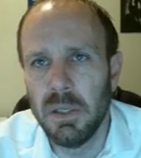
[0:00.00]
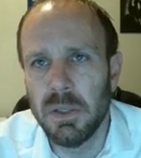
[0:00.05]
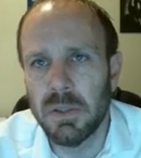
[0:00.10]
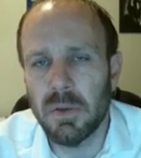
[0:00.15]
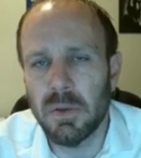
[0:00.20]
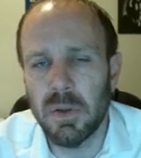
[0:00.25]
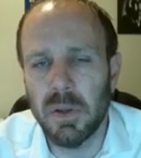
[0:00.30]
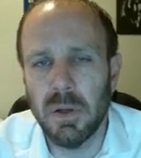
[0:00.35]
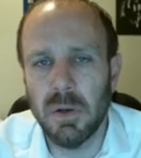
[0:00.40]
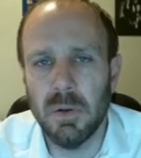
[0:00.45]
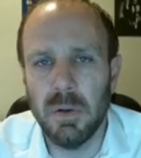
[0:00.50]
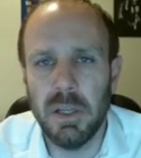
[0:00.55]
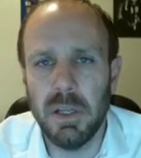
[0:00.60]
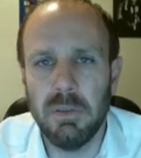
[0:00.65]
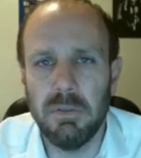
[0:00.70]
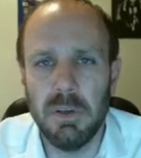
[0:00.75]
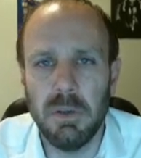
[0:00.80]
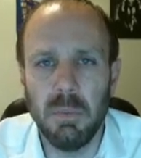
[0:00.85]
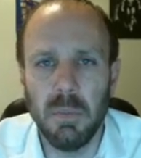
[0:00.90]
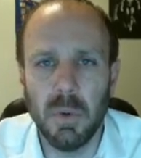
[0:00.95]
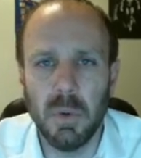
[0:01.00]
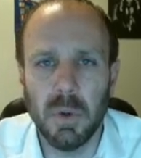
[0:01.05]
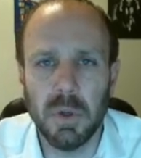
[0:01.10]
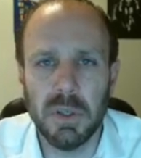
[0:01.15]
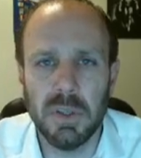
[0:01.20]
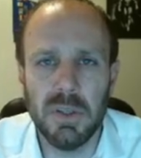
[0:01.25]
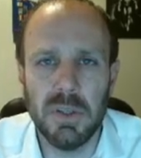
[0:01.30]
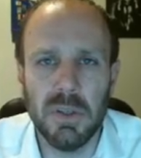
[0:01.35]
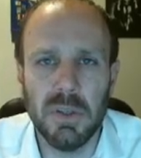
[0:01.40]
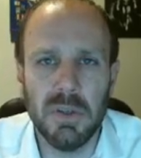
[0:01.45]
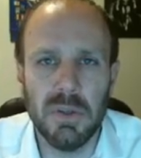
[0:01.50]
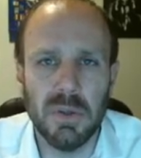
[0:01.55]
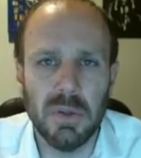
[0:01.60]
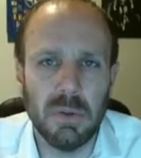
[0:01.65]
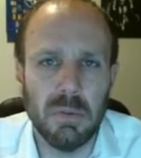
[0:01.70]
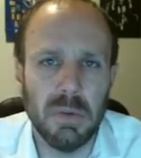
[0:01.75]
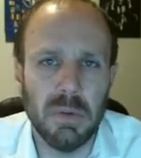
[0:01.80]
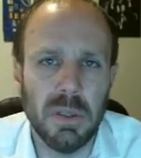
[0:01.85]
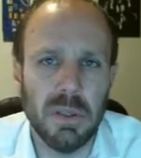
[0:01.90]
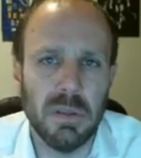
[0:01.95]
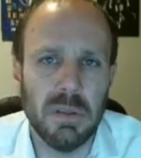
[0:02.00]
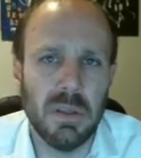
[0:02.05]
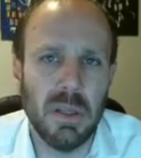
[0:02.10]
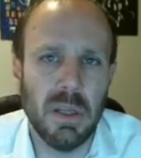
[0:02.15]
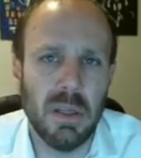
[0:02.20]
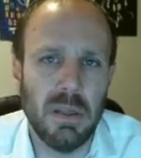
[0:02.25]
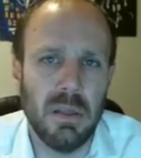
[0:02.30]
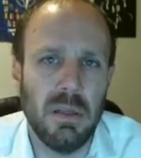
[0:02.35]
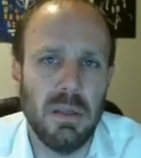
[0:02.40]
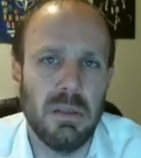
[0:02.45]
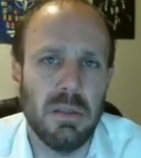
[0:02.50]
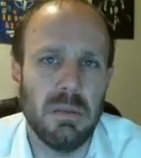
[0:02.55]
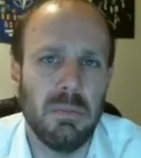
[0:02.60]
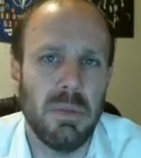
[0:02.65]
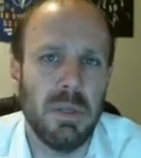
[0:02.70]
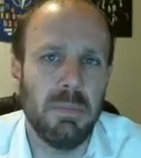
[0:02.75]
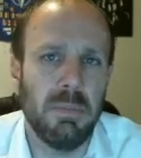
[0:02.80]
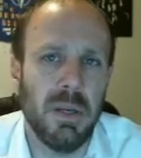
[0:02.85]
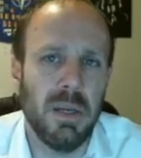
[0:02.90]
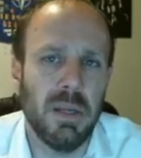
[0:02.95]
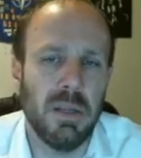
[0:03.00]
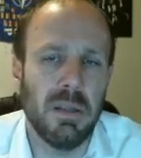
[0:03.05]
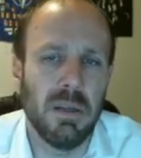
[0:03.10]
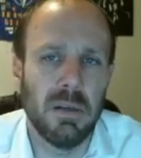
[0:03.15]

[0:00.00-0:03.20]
So they don't have any mortgages or rent that needs to be paid.